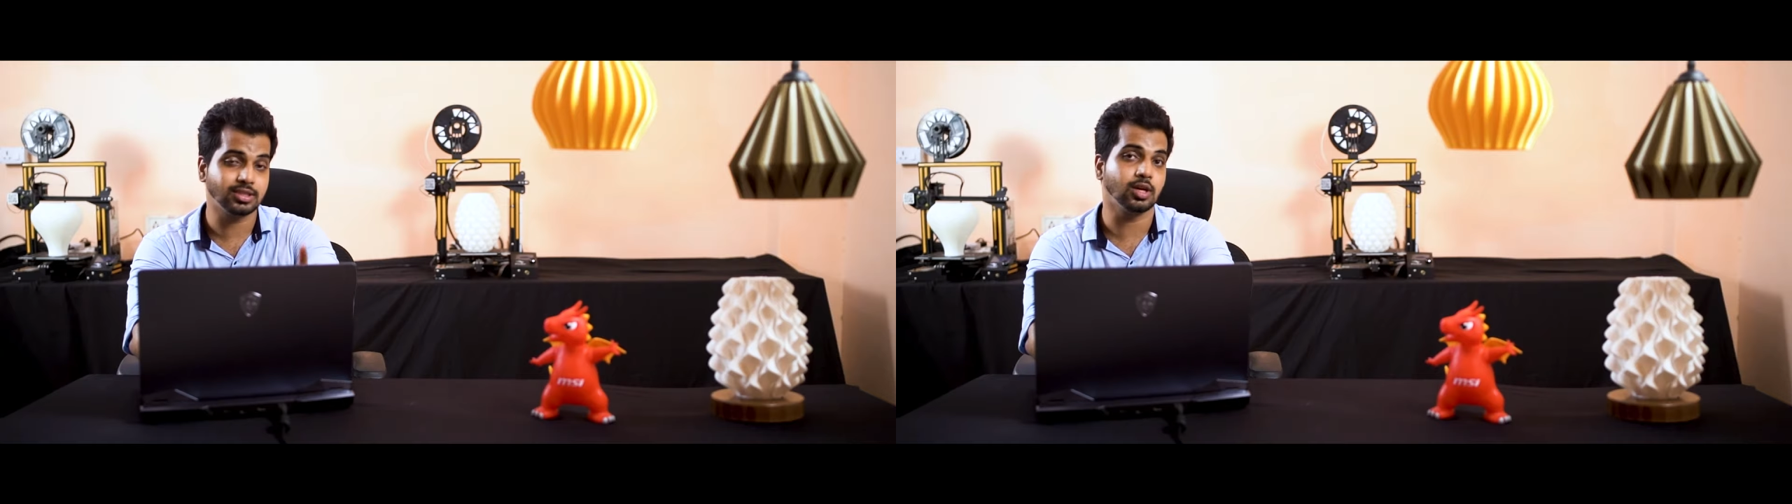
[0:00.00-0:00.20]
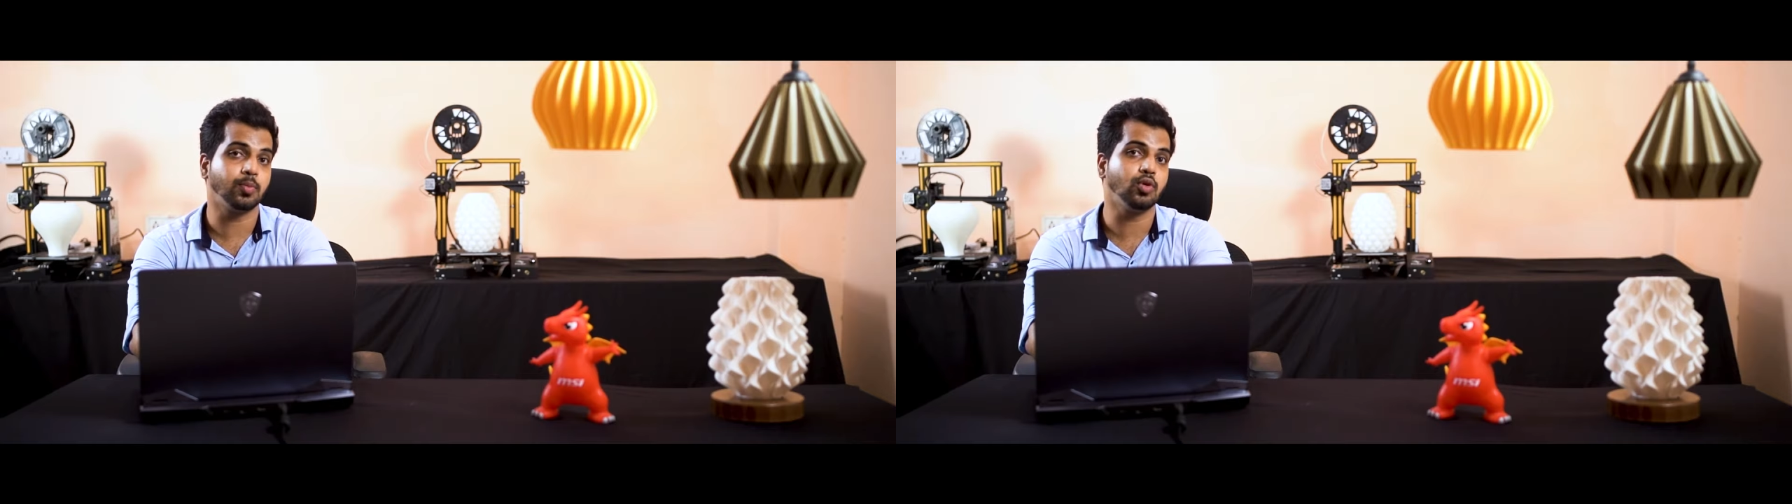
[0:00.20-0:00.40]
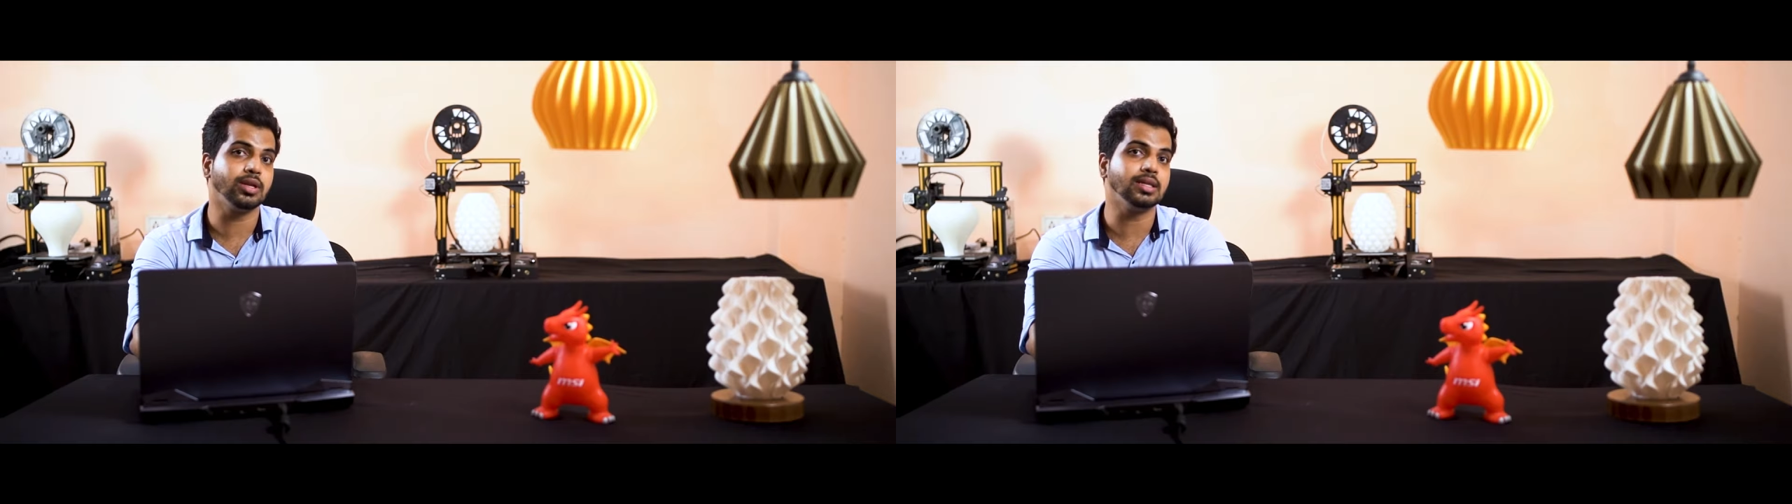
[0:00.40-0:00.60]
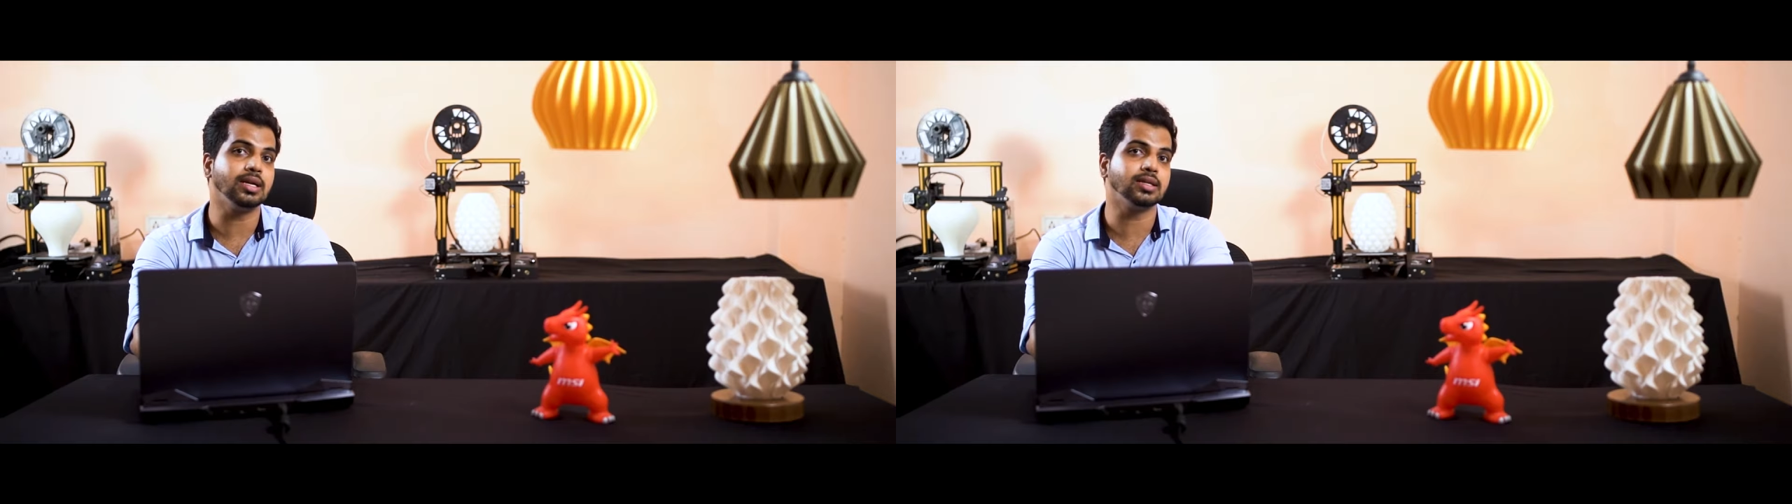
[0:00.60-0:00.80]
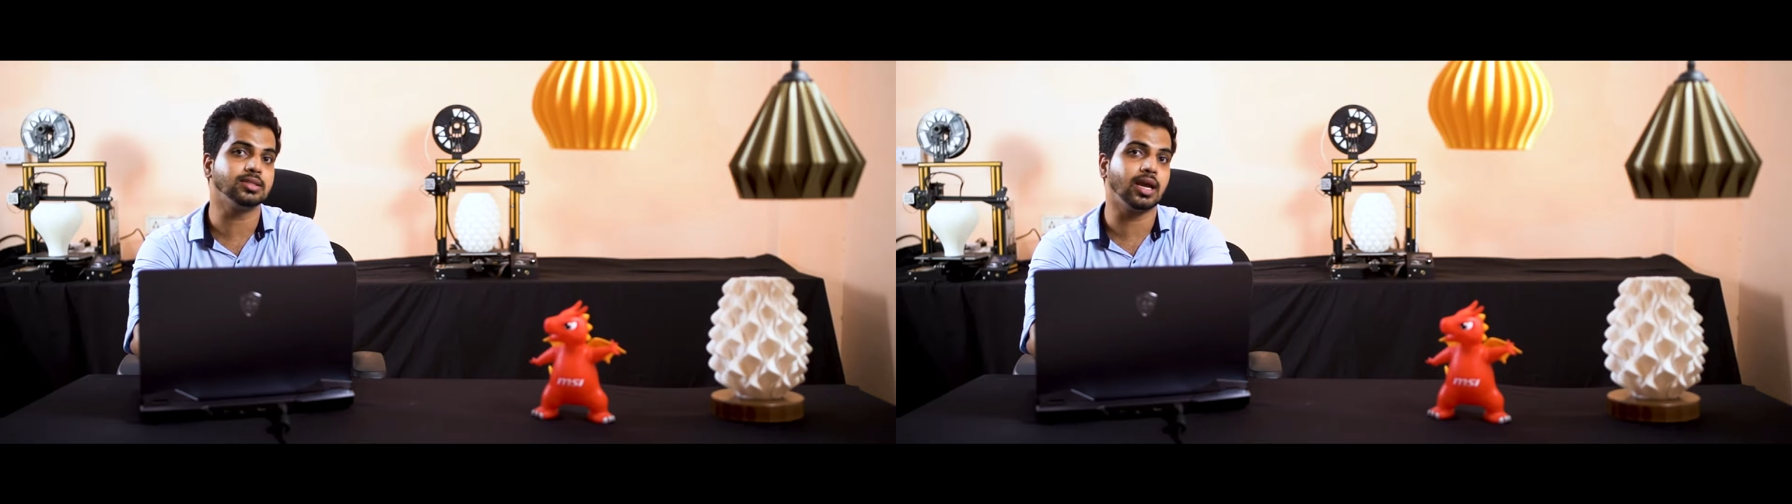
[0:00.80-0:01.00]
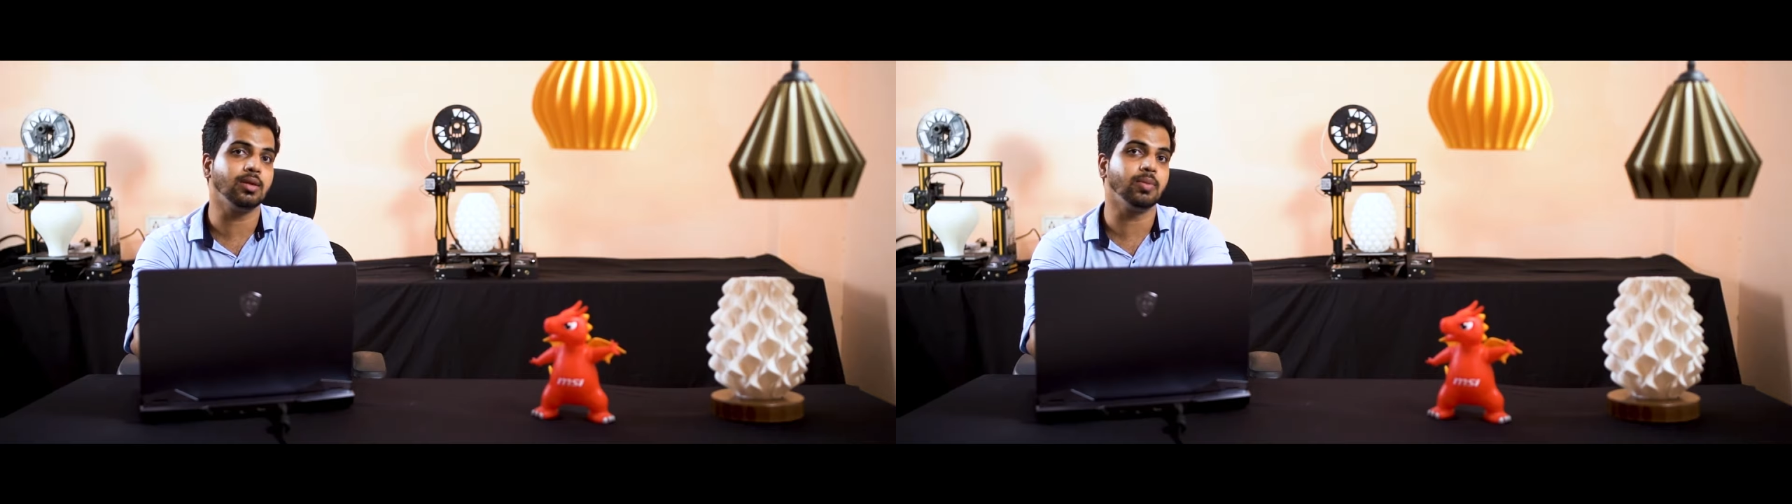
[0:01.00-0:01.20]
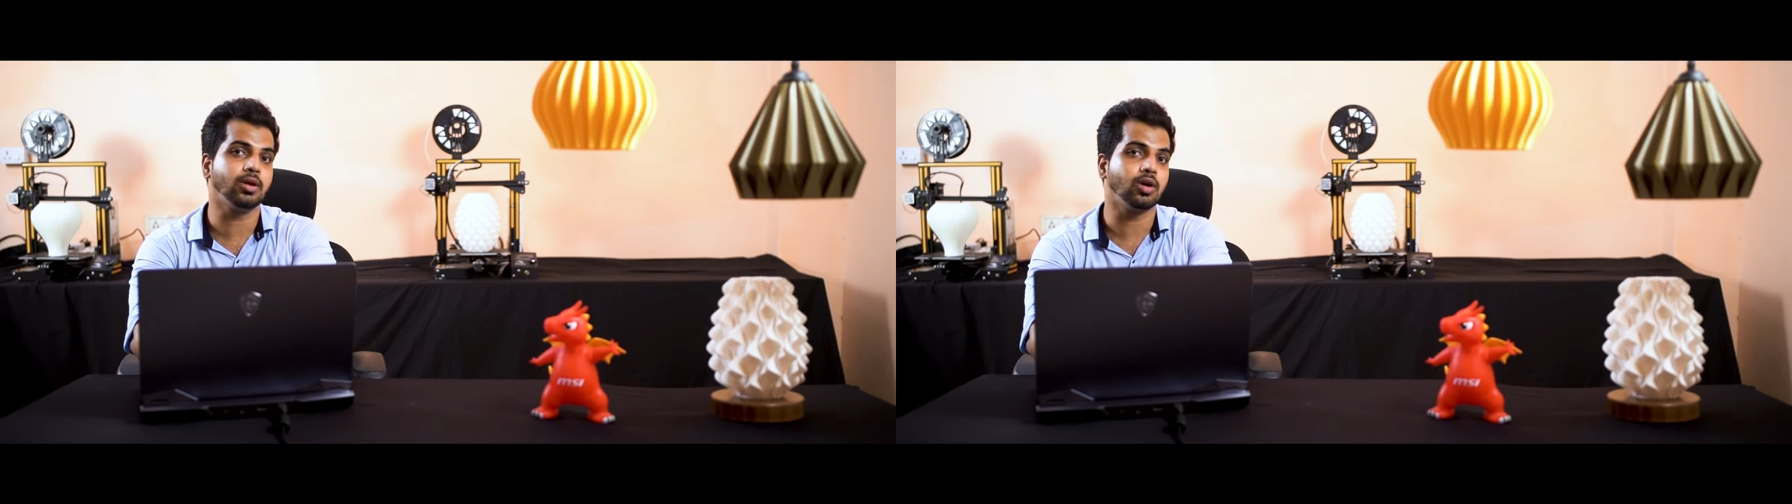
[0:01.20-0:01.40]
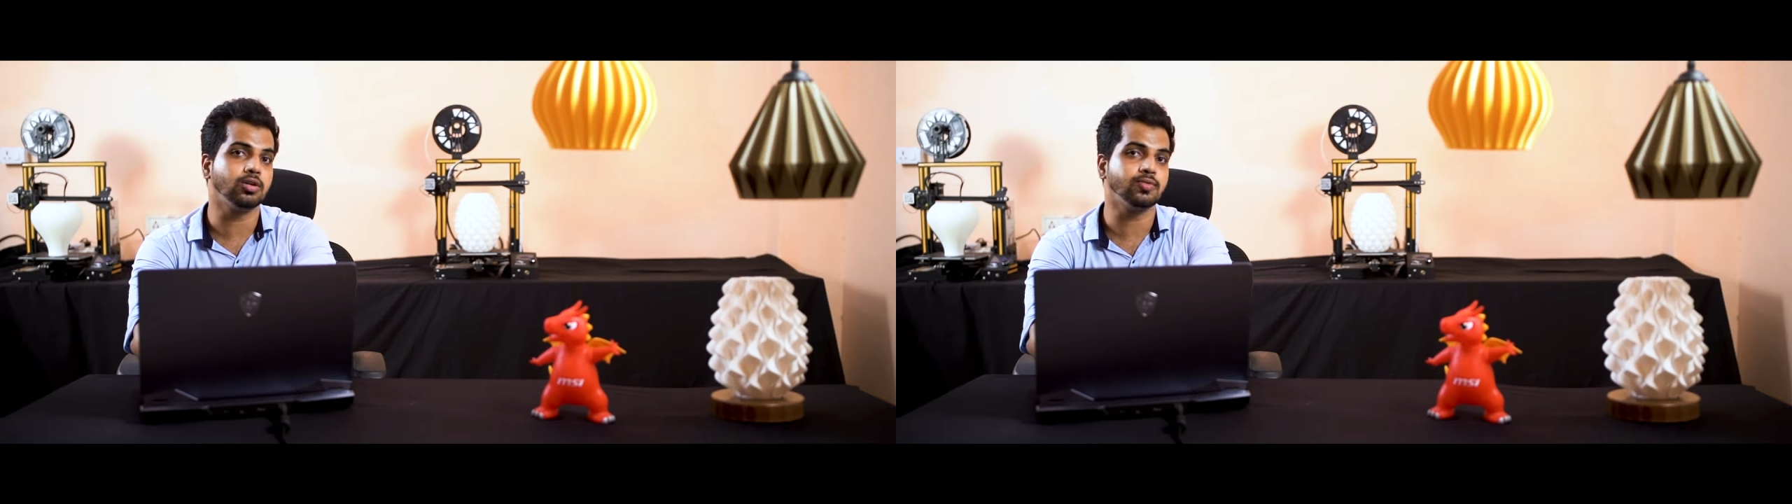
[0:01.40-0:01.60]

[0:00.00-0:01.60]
support in the design because